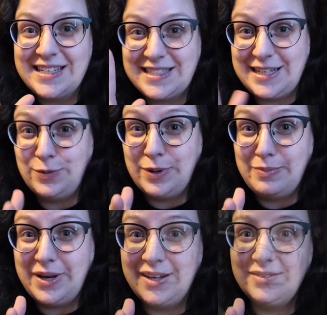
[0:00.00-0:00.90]
See you in a
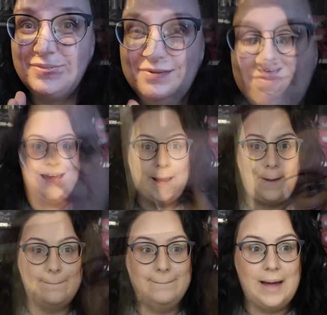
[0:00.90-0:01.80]
minute. I
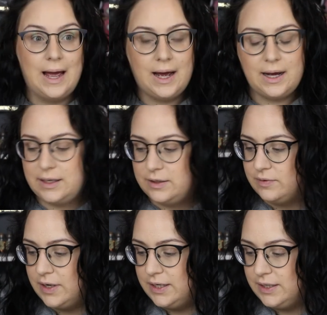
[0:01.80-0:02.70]
am back and
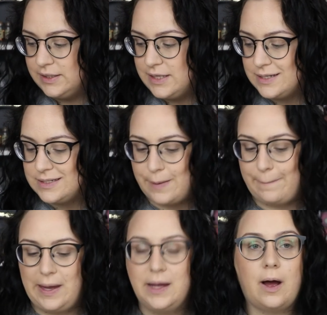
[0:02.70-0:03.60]
ready to test that
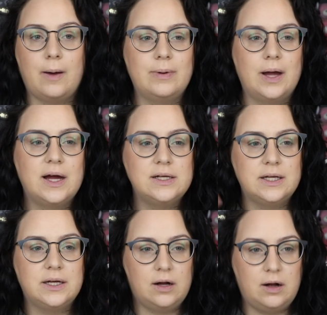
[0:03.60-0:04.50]
makeup. I
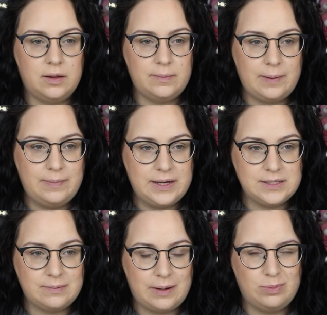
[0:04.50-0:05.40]
did all my
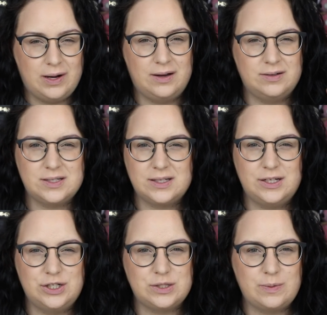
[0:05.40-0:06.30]
base and my brows. I
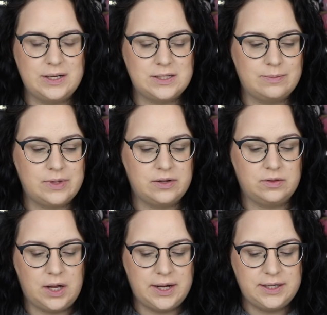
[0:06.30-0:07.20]
just wanted something
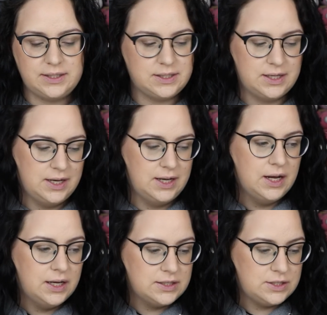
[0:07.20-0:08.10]
light
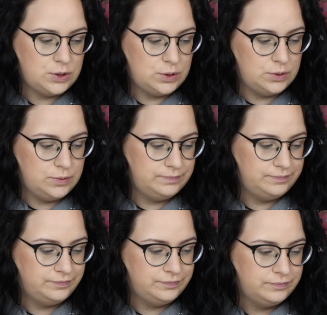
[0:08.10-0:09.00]
to
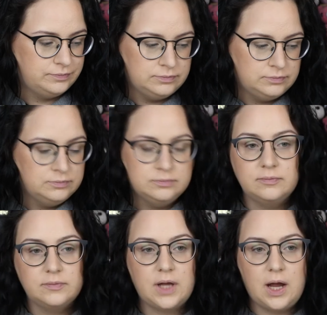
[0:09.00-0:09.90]

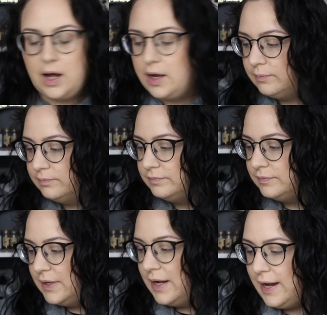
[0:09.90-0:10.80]
uh,
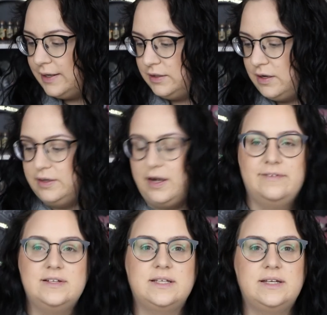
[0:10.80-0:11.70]
add it on.
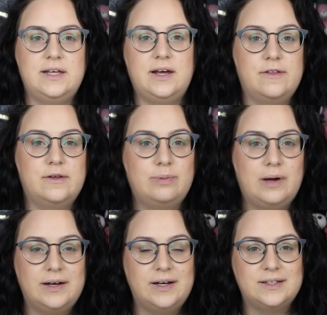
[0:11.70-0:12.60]
Obviously the other
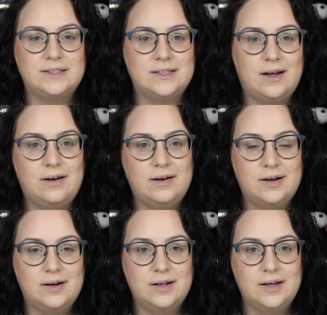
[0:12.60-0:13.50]
products are